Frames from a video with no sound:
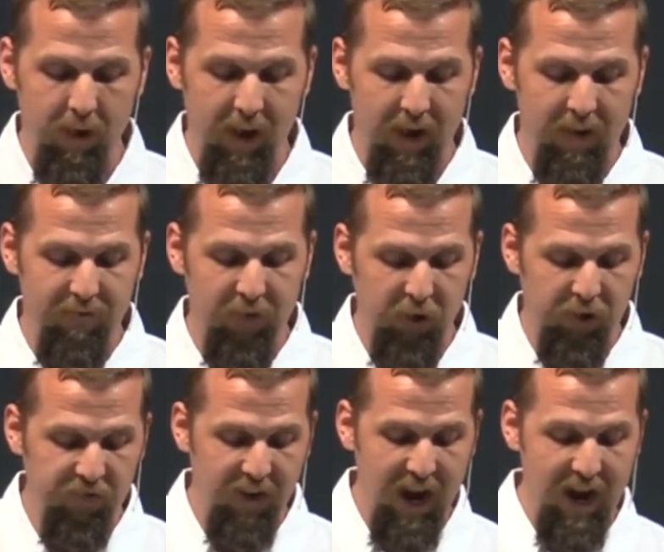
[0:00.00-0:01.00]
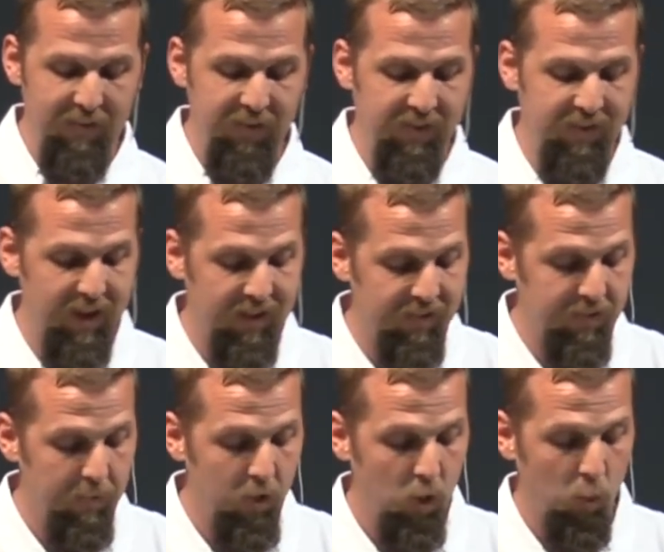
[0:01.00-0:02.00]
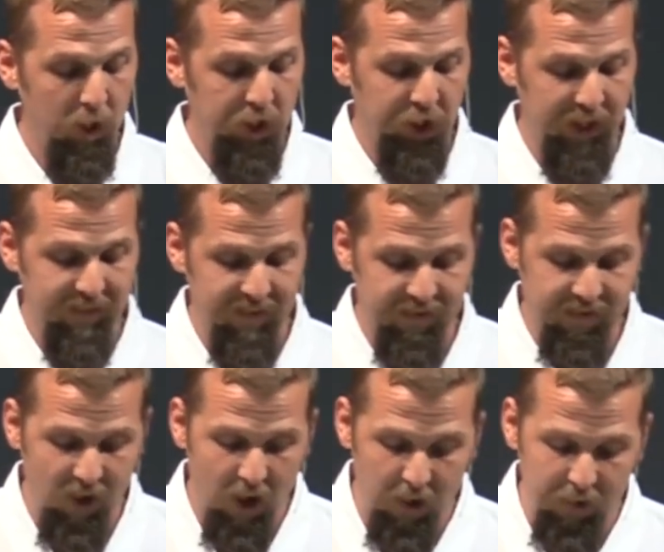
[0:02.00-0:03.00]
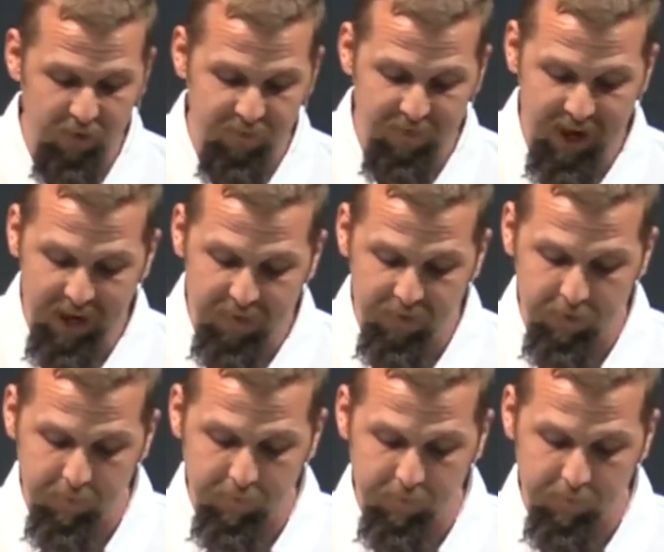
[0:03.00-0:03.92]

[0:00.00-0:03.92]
And in verse 5, it says, When Jesus saw their faith,